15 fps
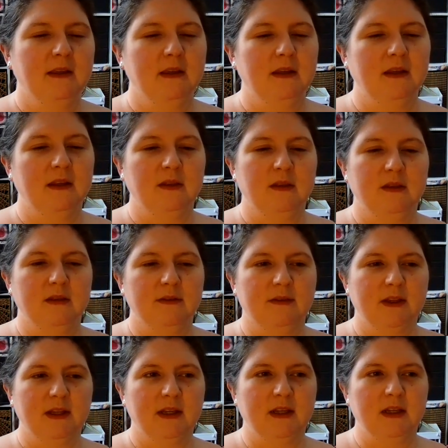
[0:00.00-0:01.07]
And
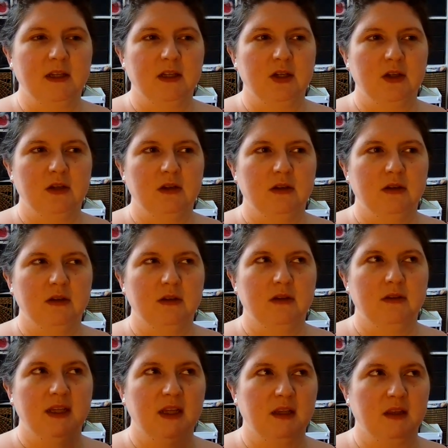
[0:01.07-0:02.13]
I
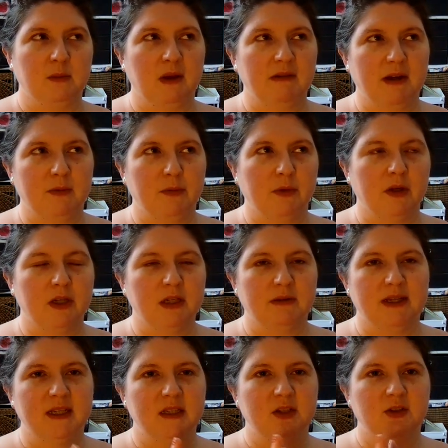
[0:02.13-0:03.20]
think the way around I'm going to do
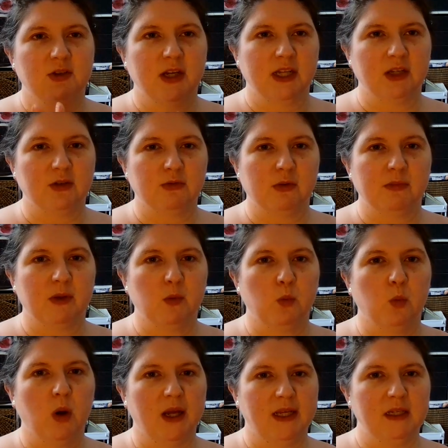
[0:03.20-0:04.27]
it is the triangles will be
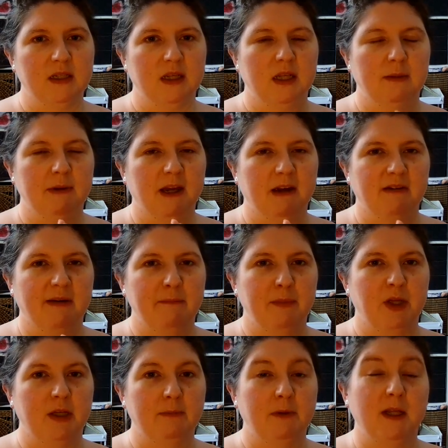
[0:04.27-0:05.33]
white and the background
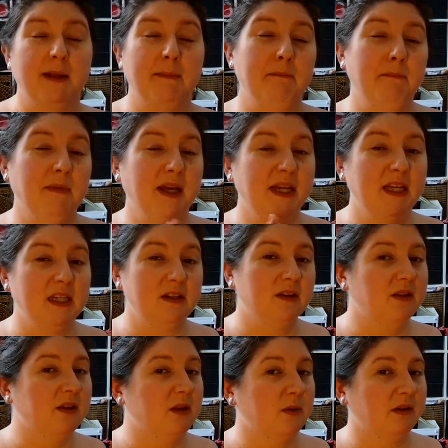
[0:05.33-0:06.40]
purple. I might do it
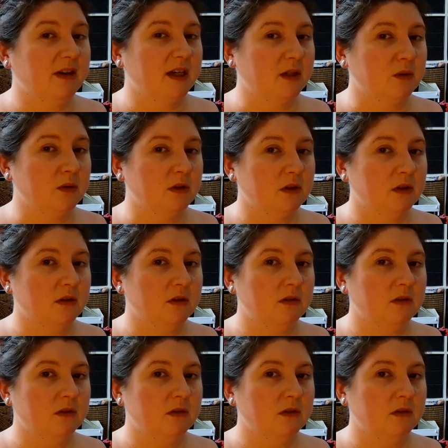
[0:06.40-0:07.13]
the other way around.